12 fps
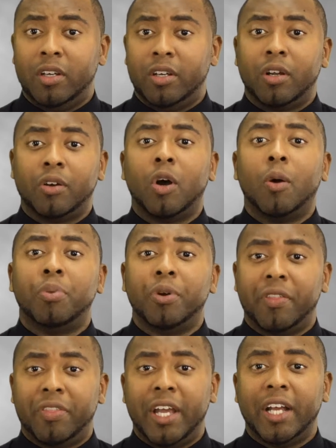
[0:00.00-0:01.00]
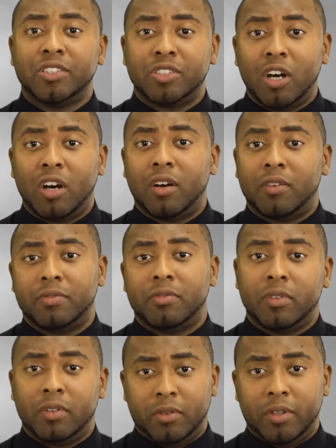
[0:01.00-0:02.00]
You know, don't put things off
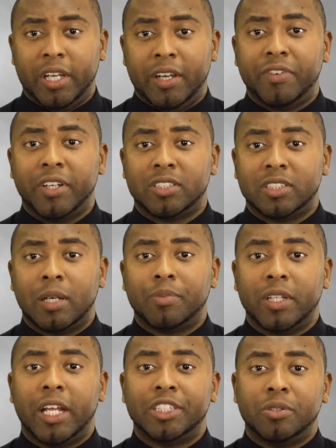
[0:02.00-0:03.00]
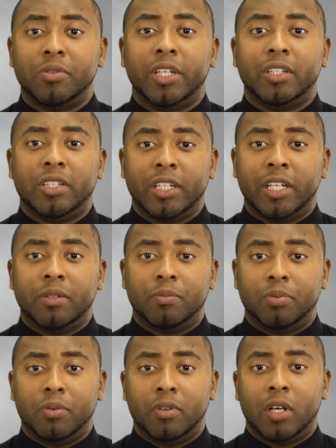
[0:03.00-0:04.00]
if it's something that you need to get
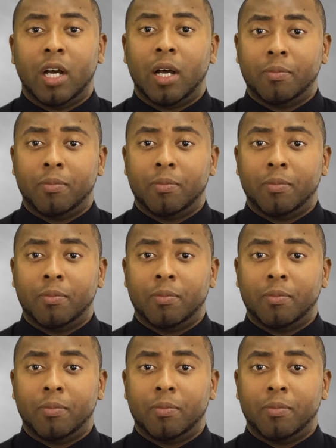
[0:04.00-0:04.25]
put